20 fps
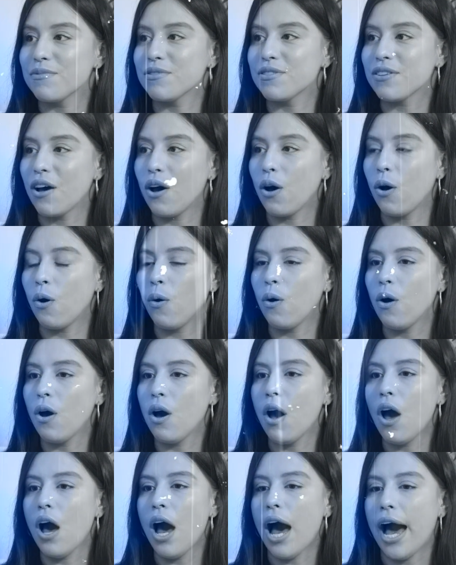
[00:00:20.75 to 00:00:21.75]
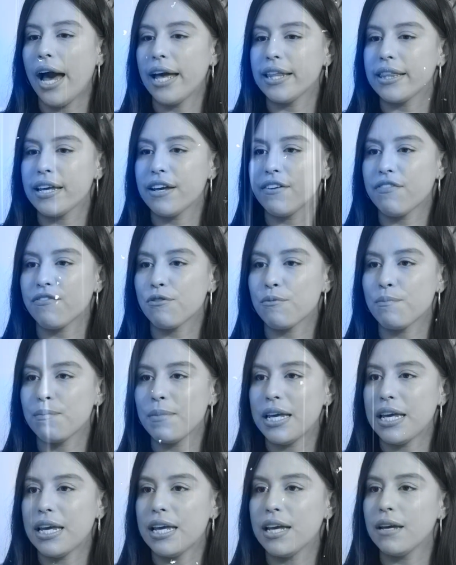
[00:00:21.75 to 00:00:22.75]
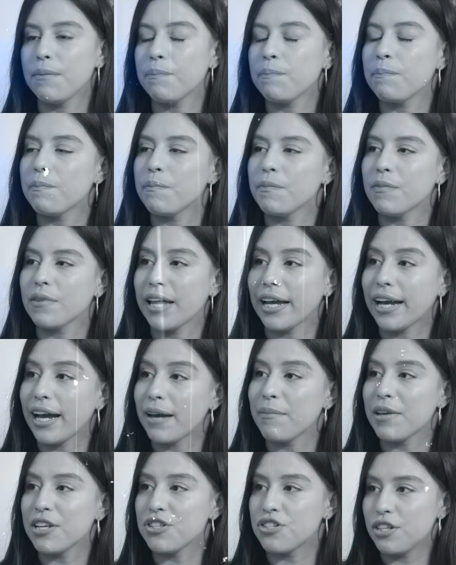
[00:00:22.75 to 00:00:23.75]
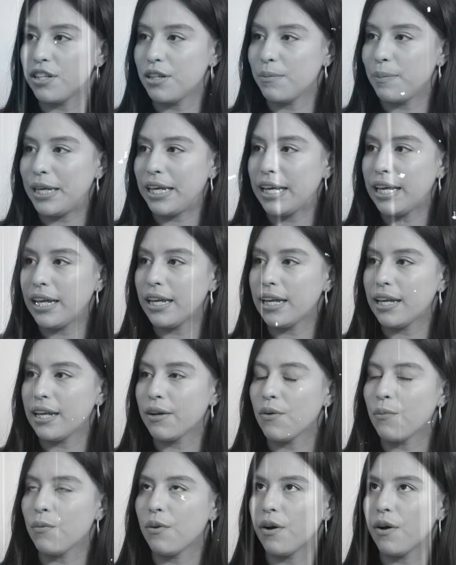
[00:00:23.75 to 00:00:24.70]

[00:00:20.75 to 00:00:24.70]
So I think for me, like I mentioned in the beginning,